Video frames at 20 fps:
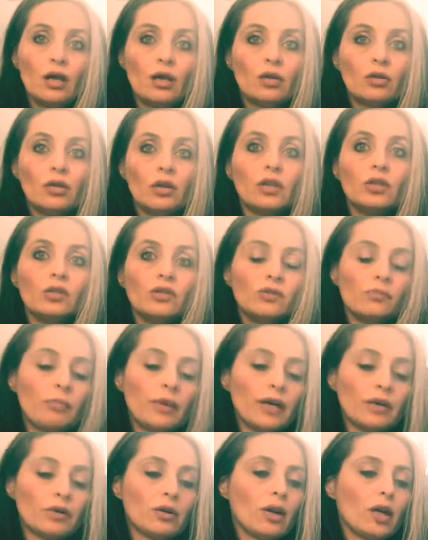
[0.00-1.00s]
You know, it doesn't
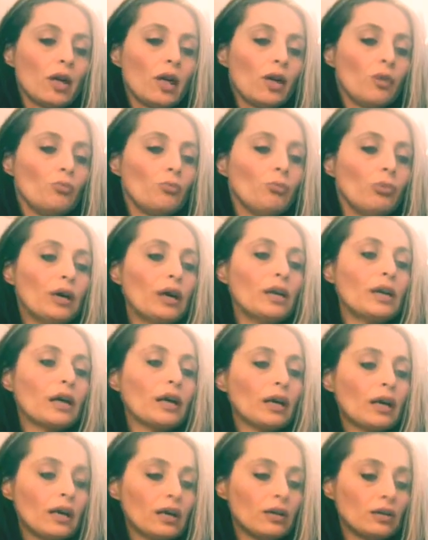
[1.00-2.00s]
matter. But
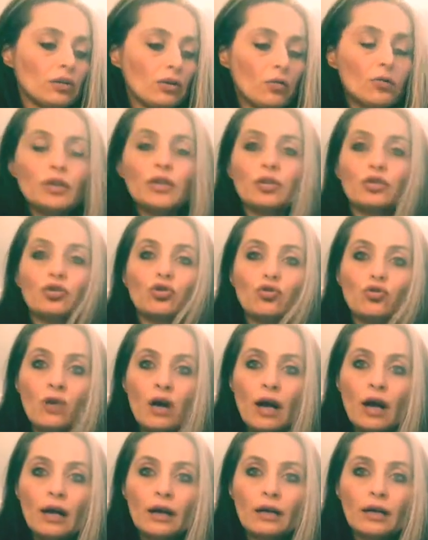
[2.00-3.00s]
I kind of want to
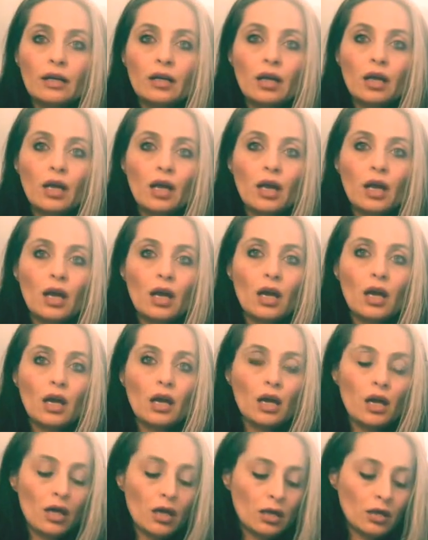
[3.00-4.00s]
try
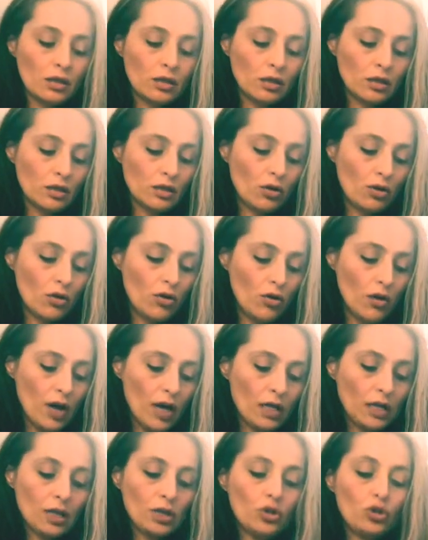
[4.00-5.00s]
and go
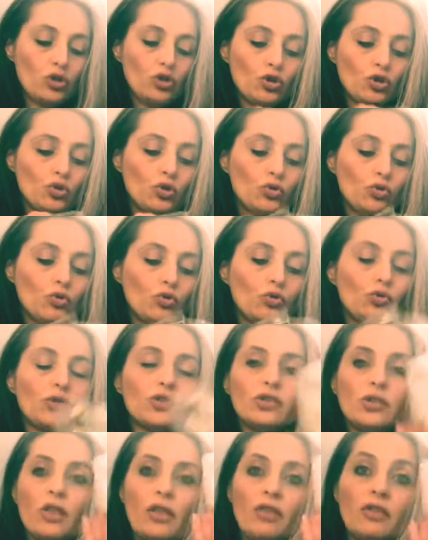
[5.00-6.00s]
ahead and
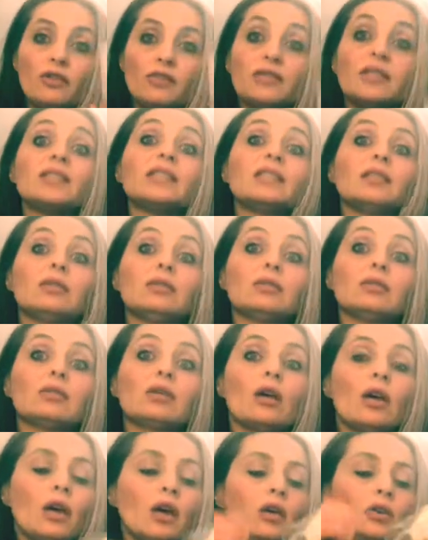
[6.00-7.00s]
use the seeds.
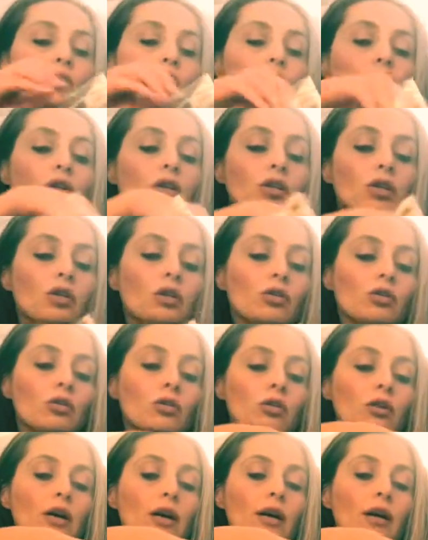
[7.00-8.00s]
So
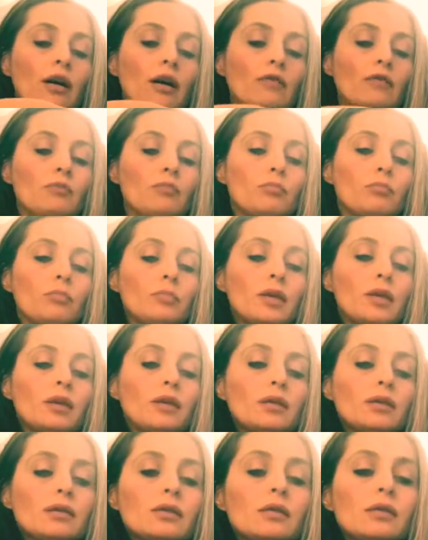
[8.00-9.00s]
here I have a
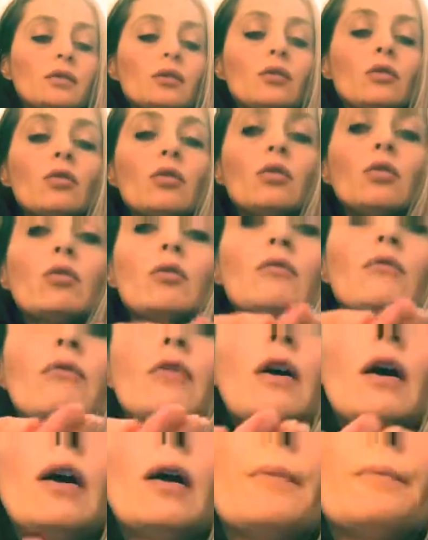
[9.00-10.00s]
mix of,
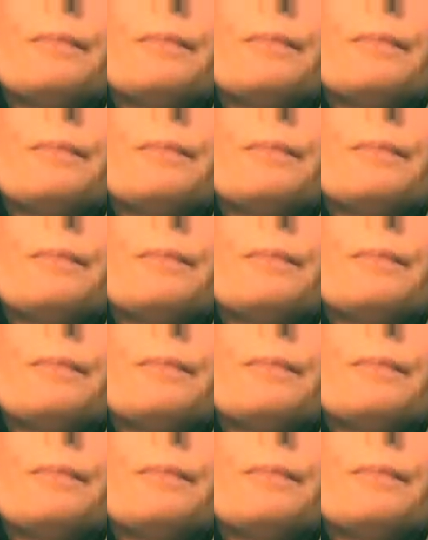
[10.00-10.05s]
I